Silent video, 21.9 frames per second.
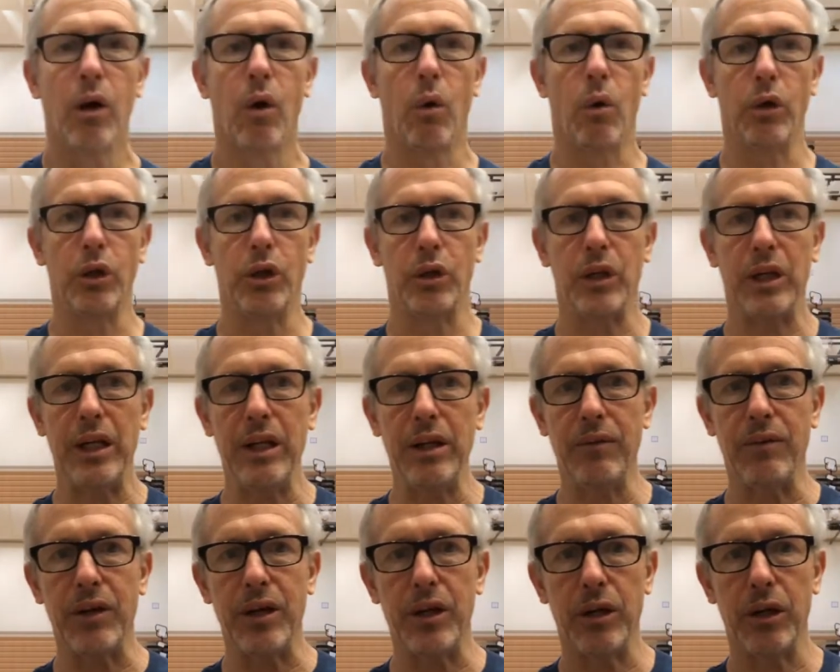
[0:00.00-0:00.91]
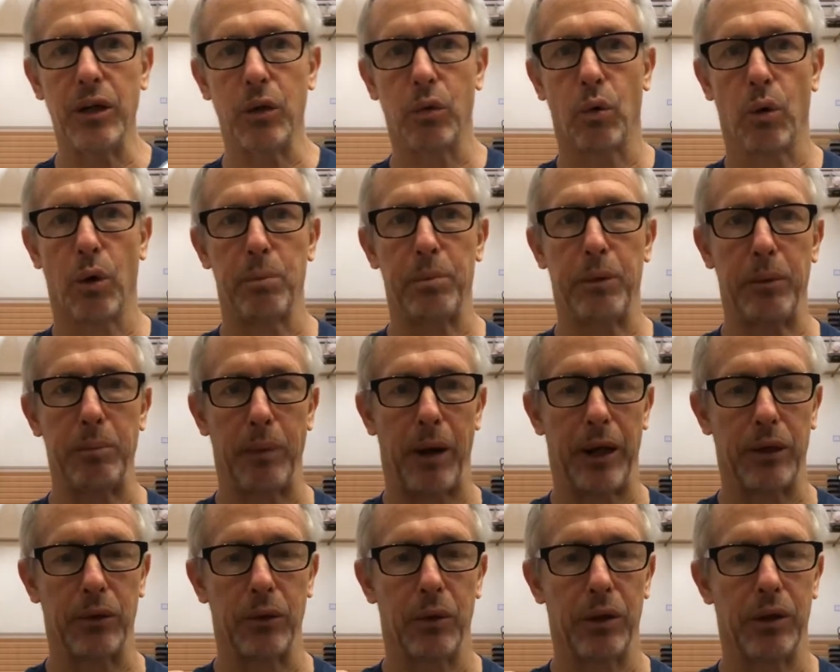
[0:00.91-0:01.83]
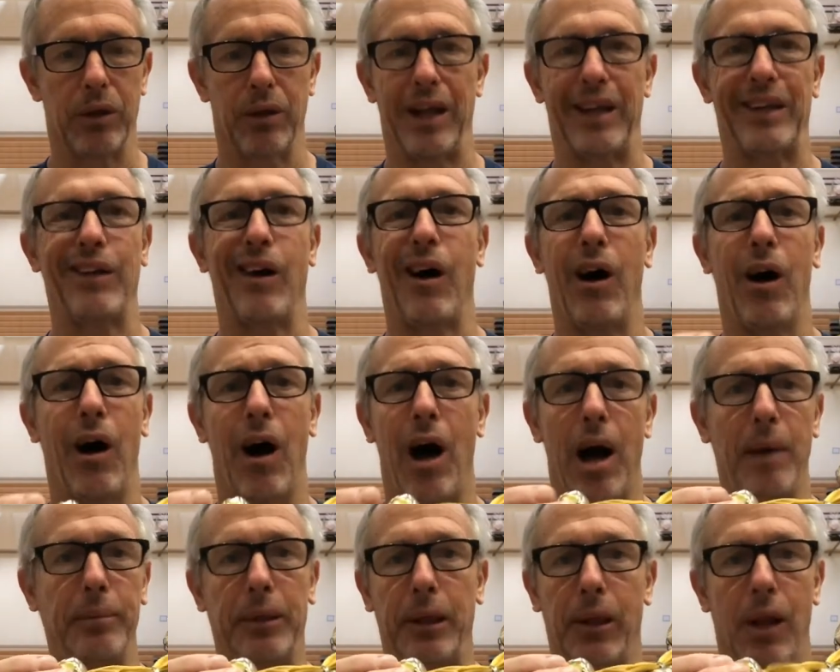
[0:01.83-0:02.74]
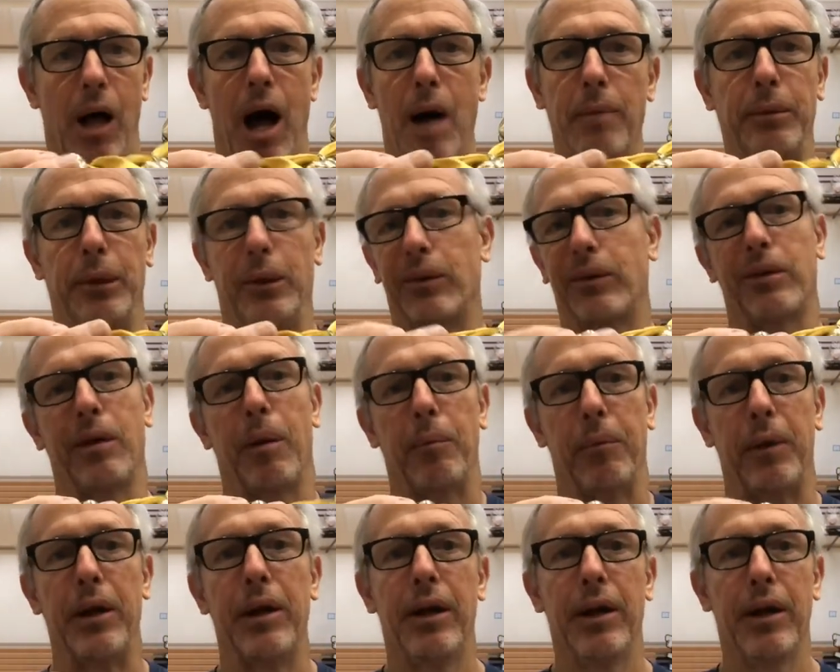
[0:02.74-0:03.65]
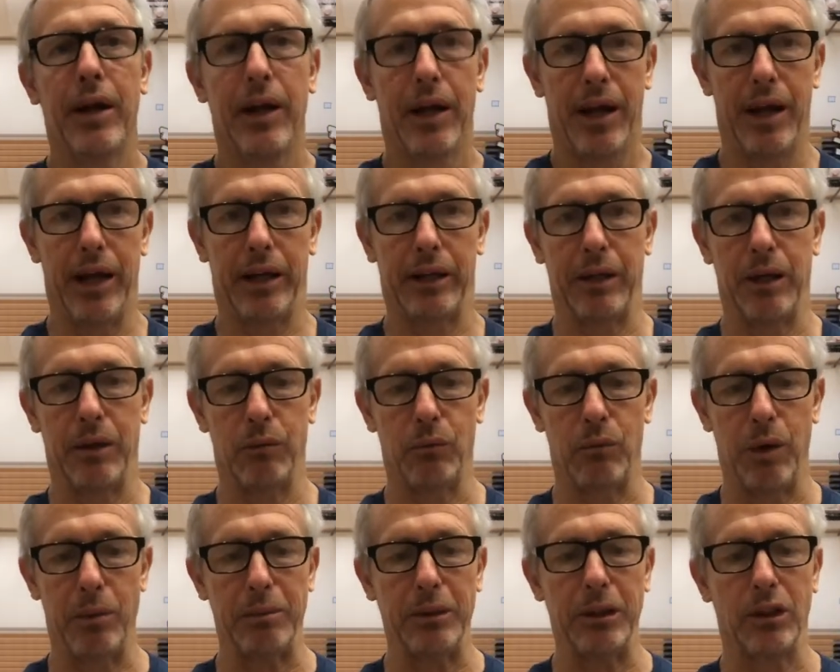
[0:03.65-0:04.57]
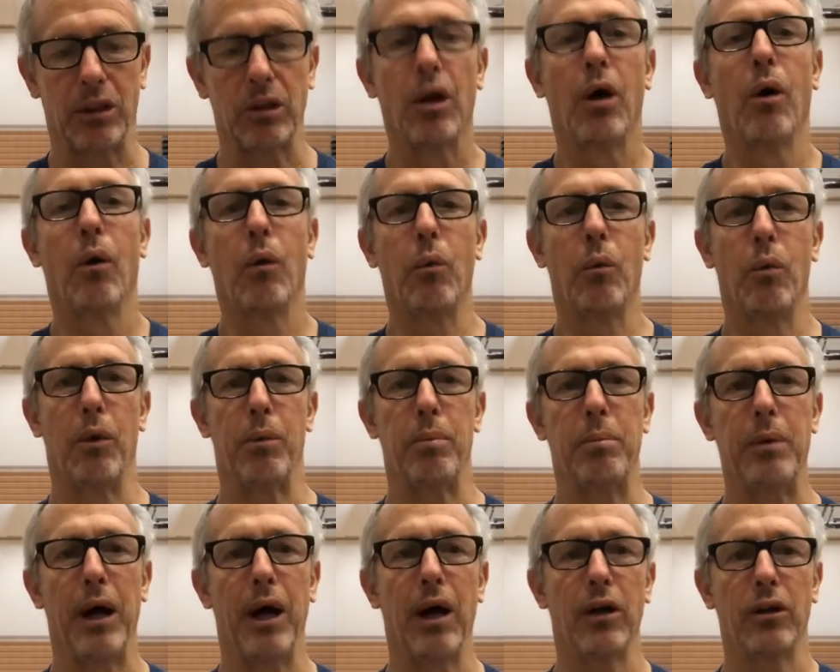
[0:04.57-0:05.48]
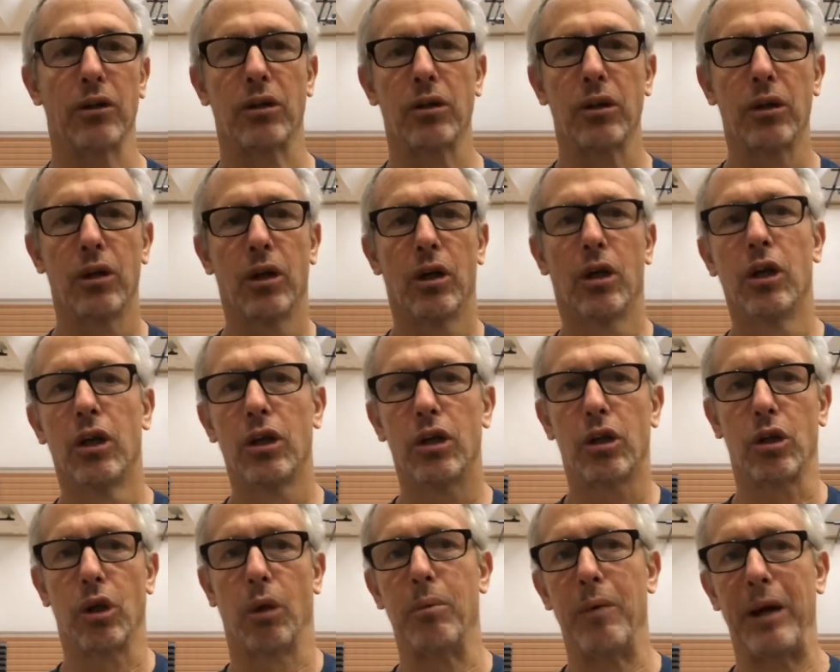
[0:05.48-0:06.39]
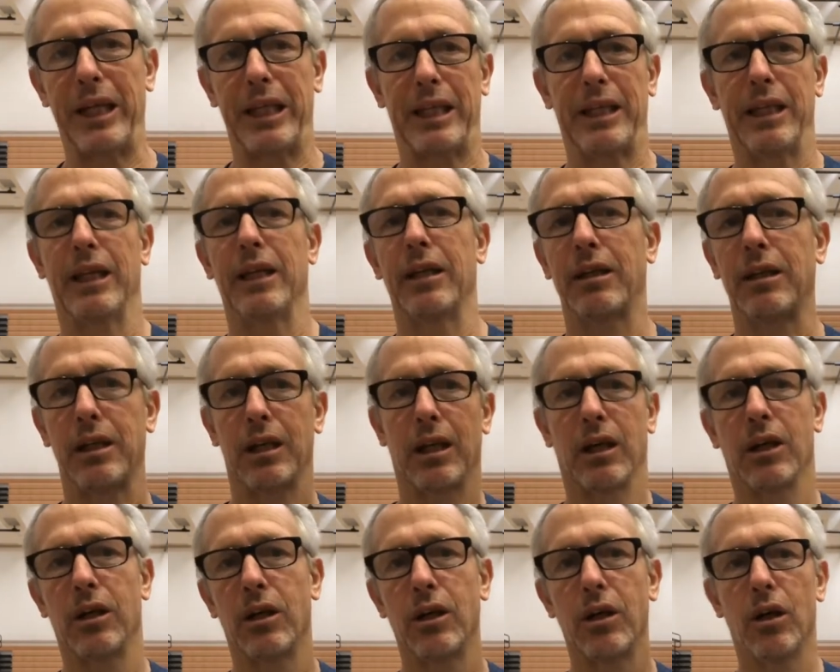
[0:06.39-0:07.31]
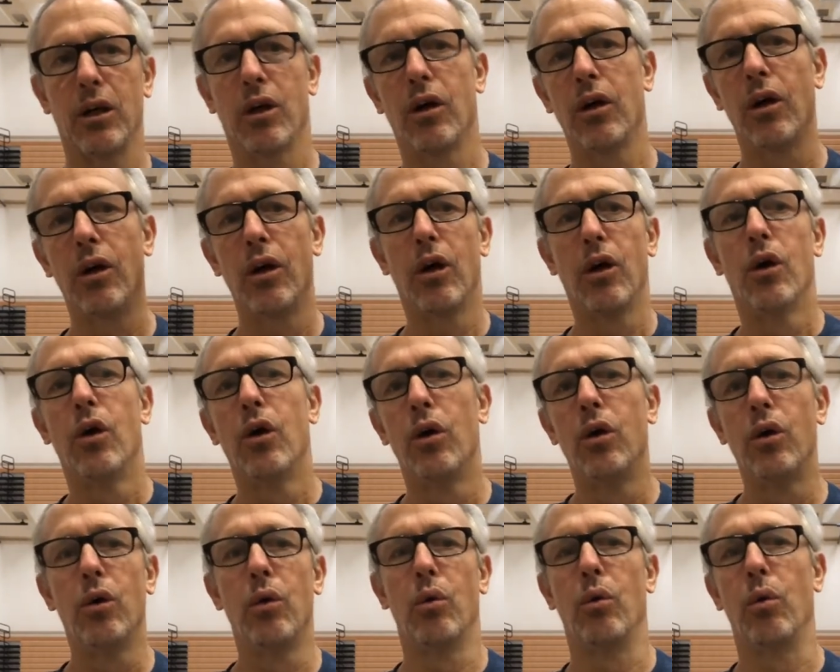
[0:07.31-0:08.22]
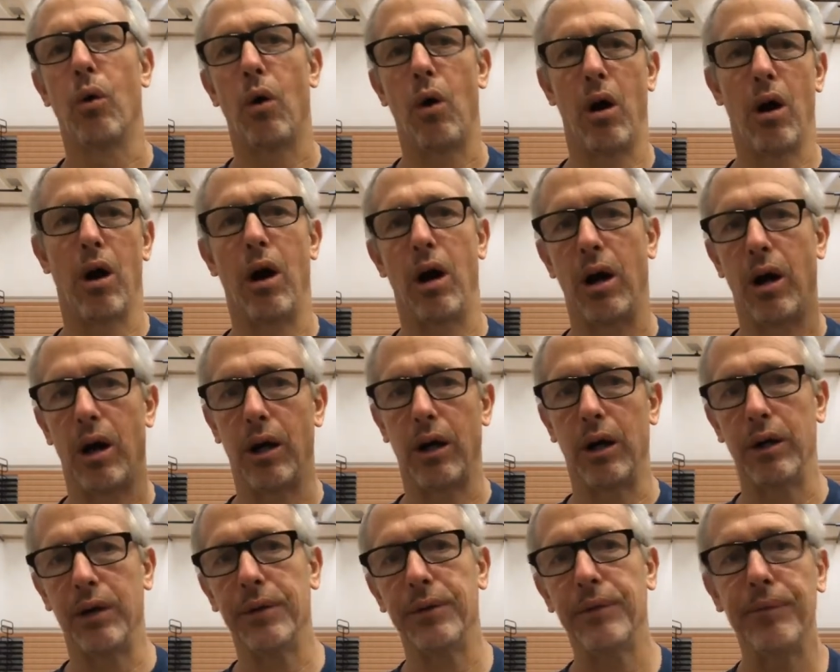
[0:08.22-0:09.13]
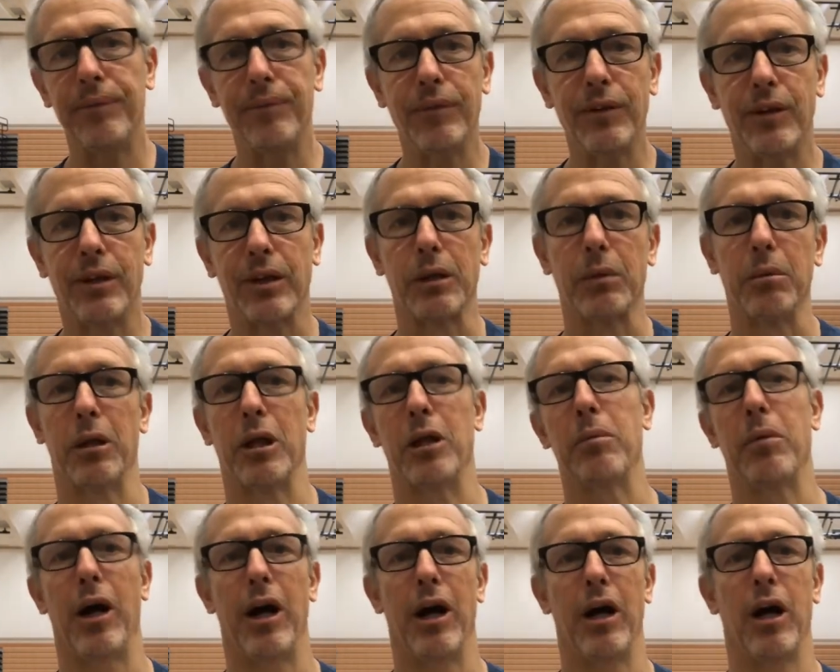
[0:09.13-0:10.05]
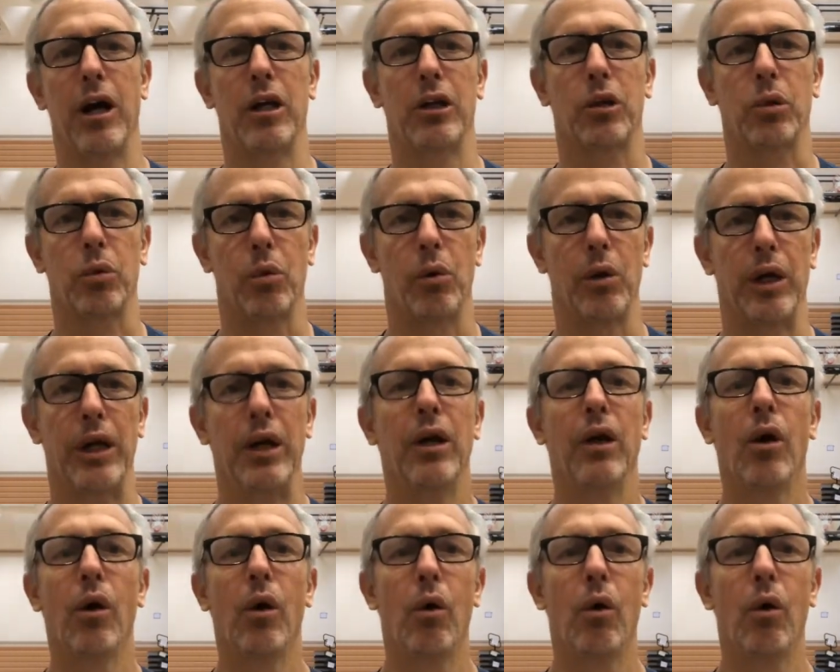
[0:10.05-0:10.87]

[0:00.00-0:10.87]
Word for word: or you can even incorporate by going to like a Hobby Lobby or something and get ribbons with bells. So my kids who are stimulated by auditory